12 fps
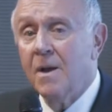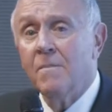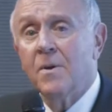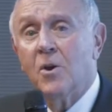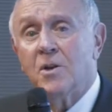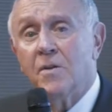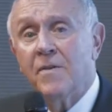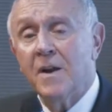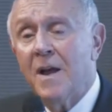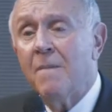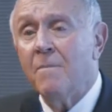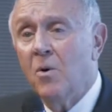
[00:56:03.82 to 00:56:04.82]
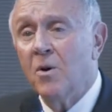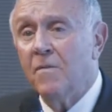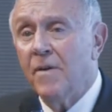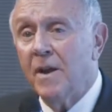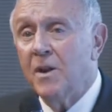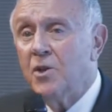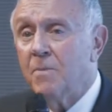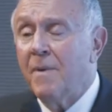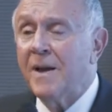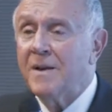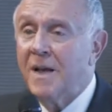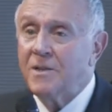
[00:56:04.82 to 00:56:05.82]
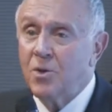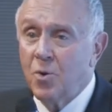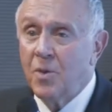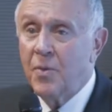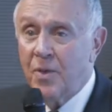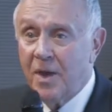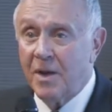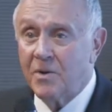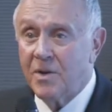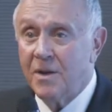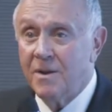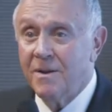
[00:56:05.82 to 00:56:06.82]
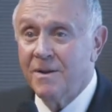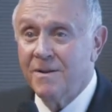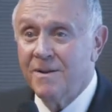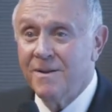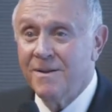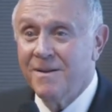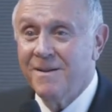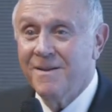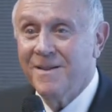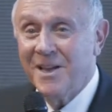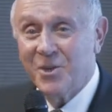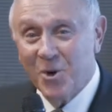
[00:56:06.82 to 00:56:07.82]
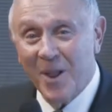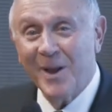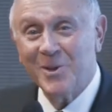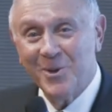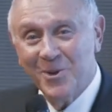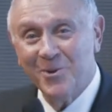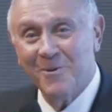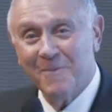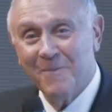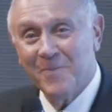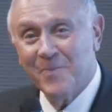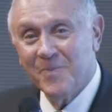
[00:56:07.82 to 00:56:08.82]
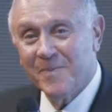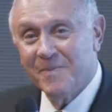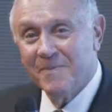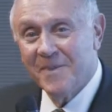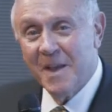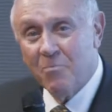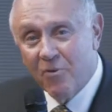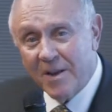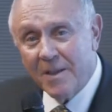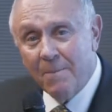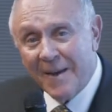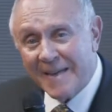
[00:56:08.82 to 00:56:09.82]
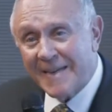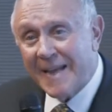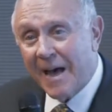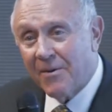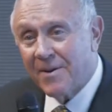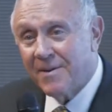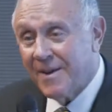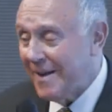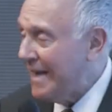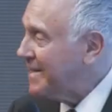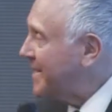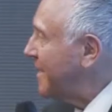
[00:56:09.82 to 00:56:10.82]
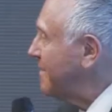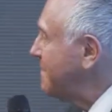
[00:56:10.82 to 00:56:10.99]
because if you're not motivated, you might not do the things that you like to do. They bring the best out in us.